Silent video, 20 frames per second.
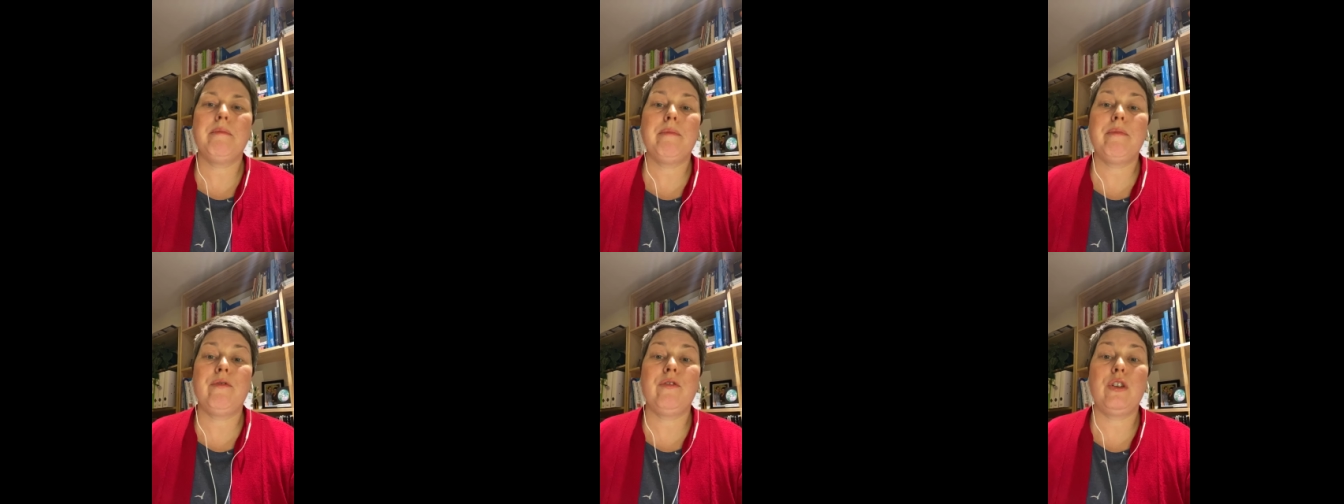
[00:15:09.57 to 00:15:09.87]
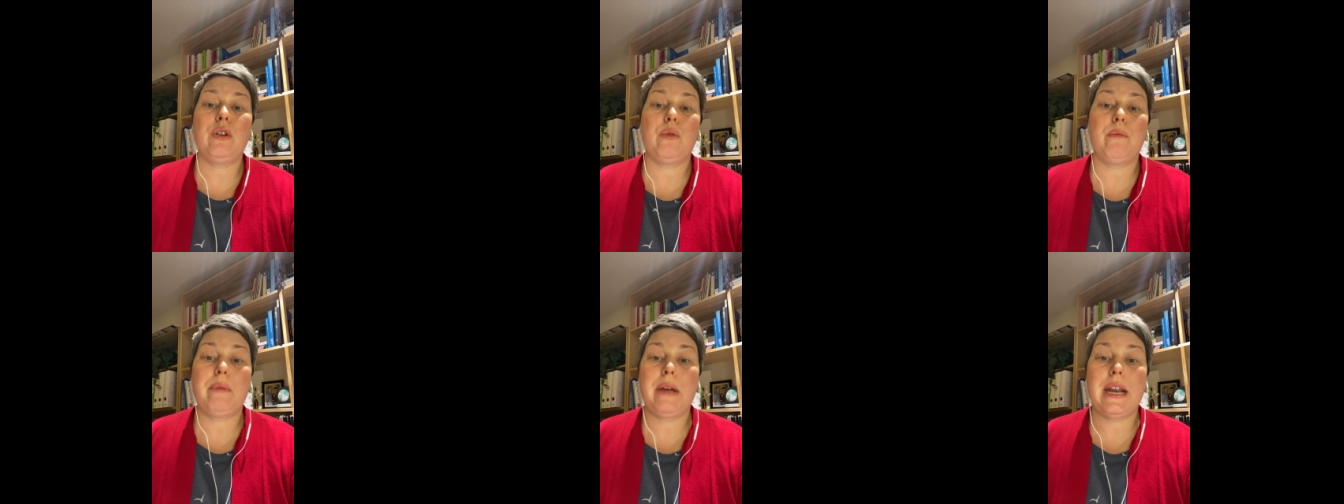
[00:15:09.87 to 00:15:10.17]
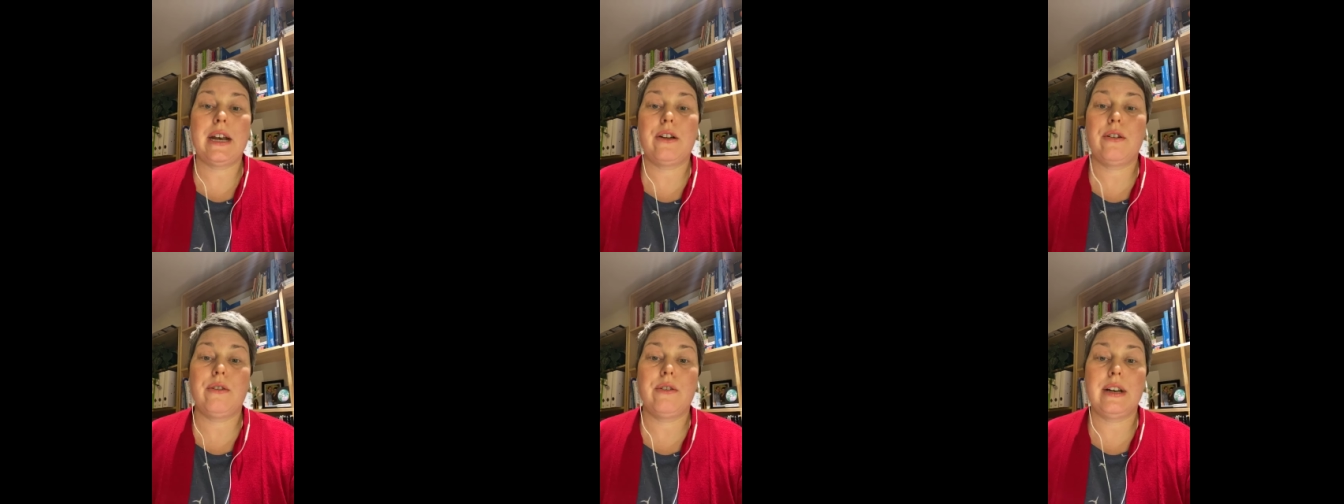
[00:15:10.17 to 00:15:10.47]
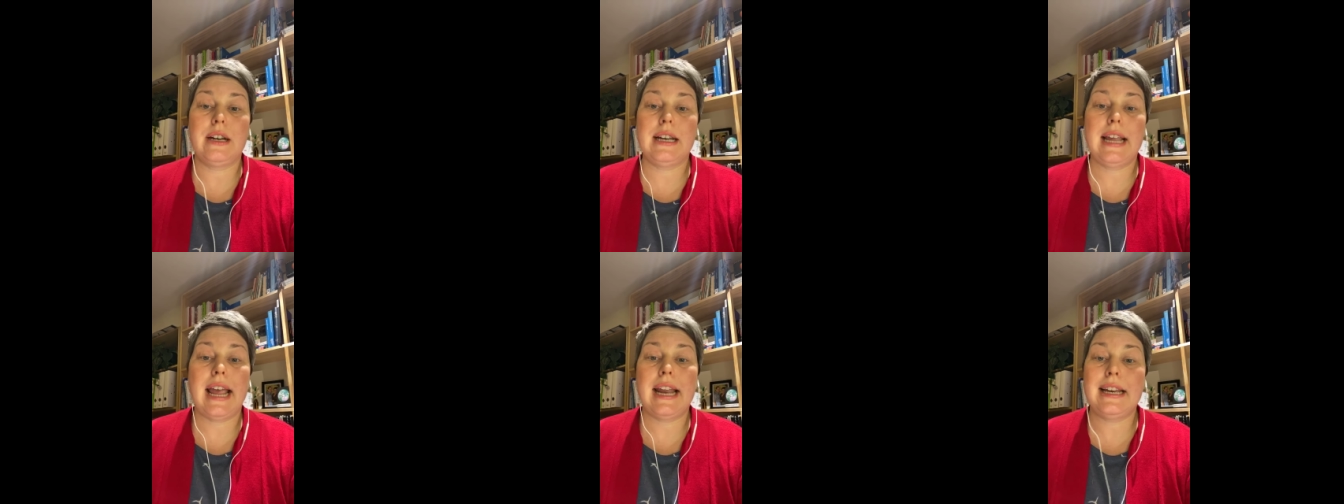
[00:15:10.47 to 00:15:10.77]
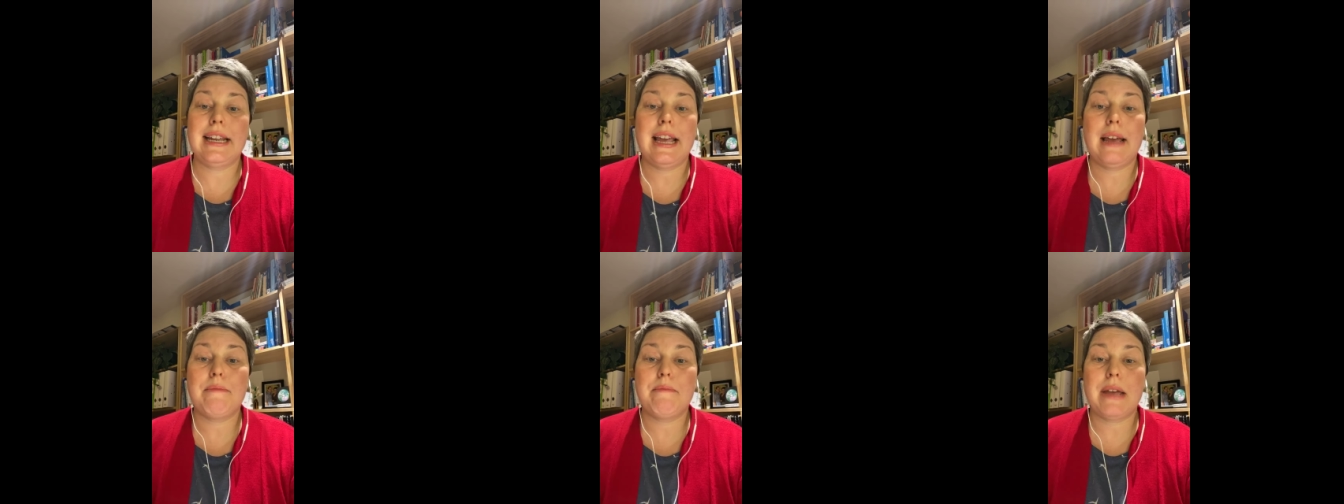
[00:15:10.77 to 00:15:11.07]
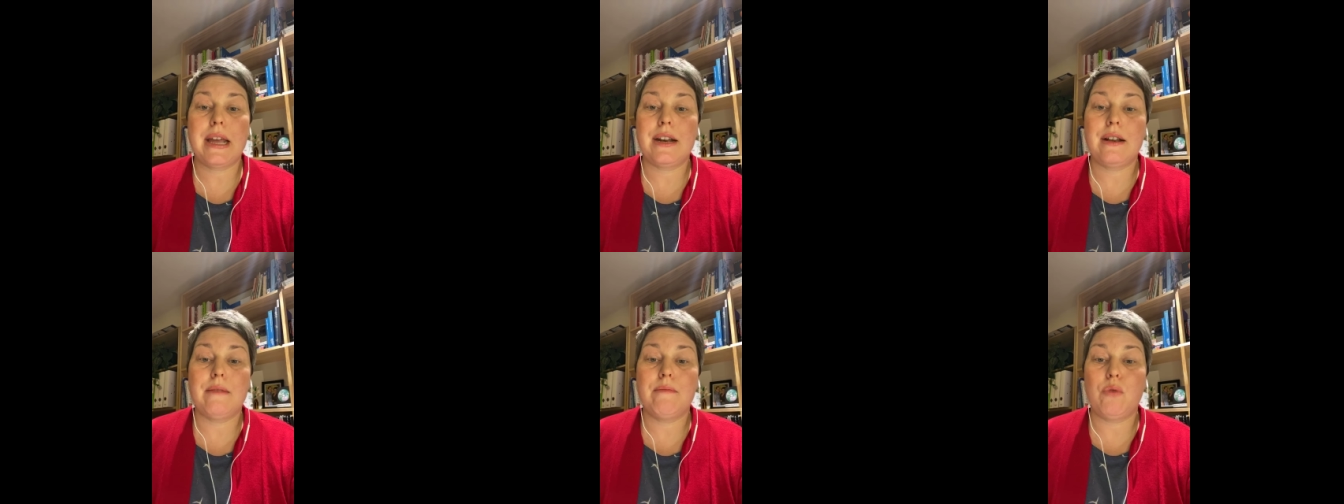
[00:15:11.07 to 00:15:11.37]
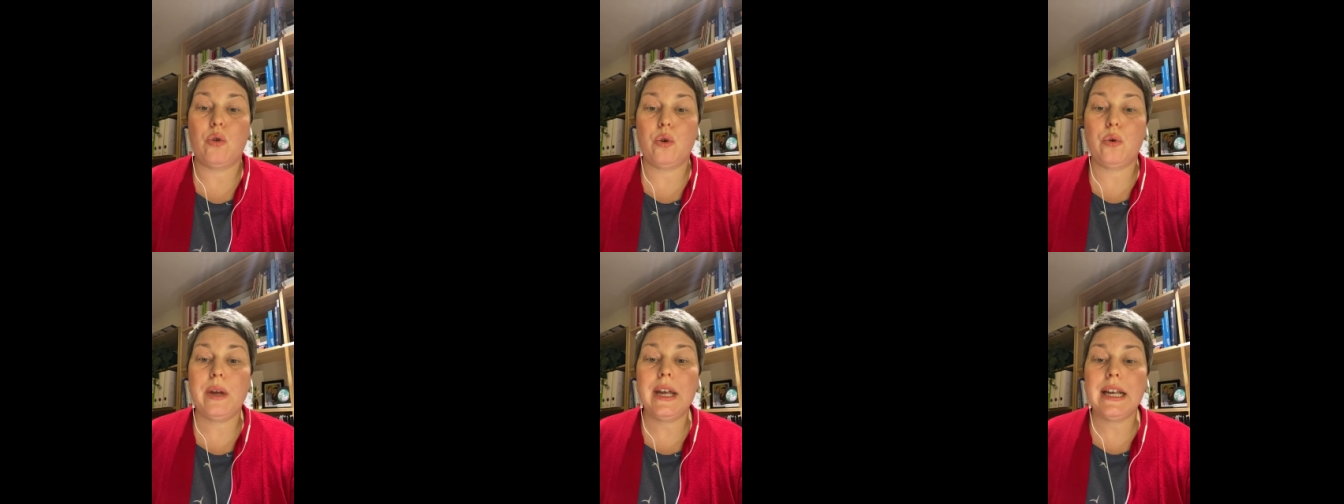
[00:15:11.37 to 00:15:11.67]
feel better and, and get better
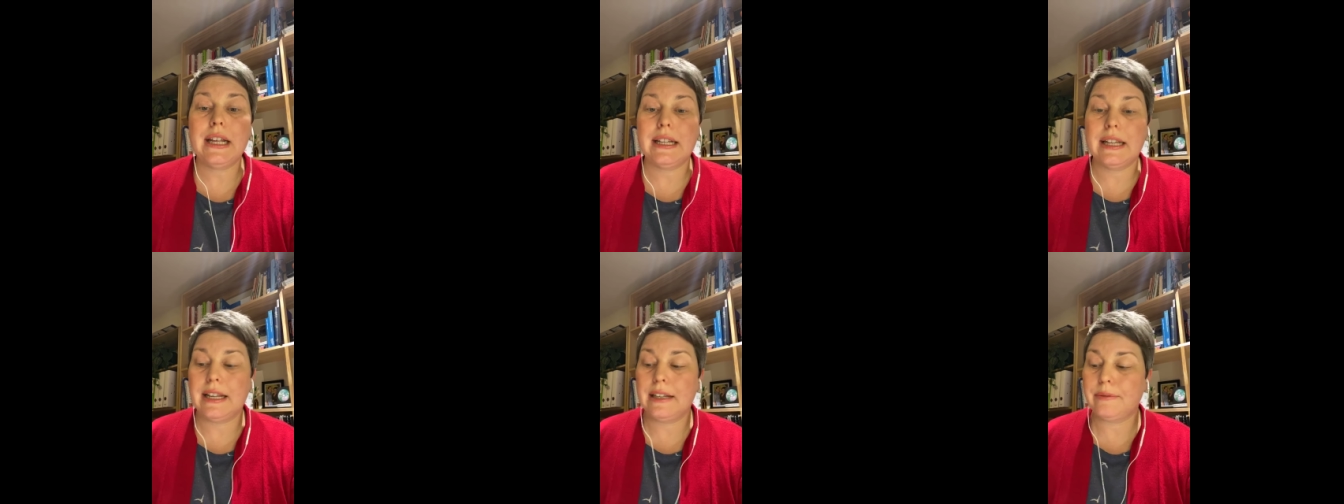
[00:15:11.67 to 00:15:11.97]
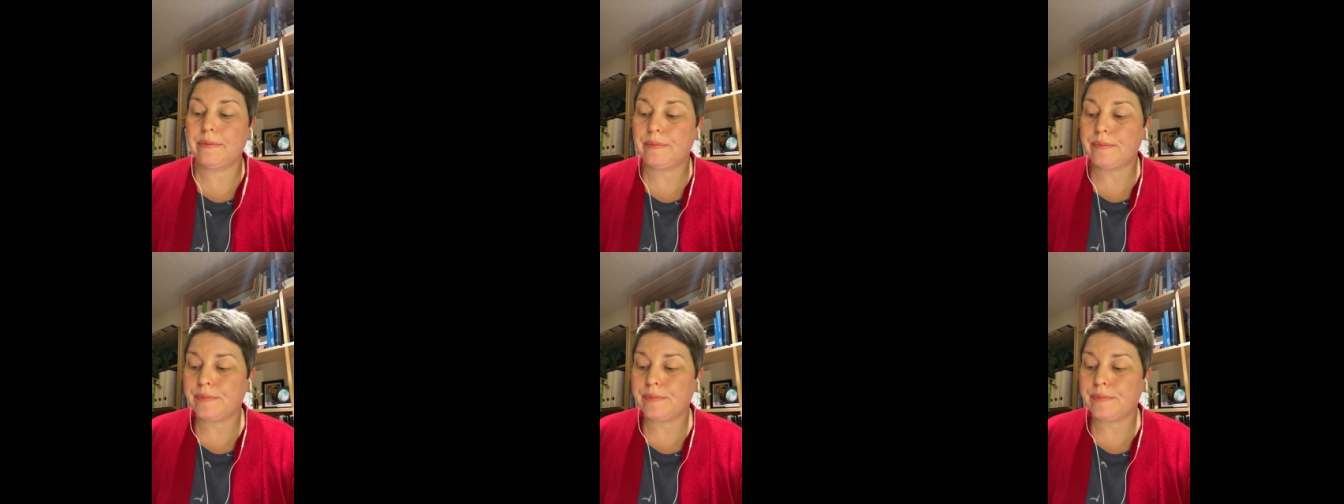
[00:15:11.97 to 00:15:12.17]
more quickly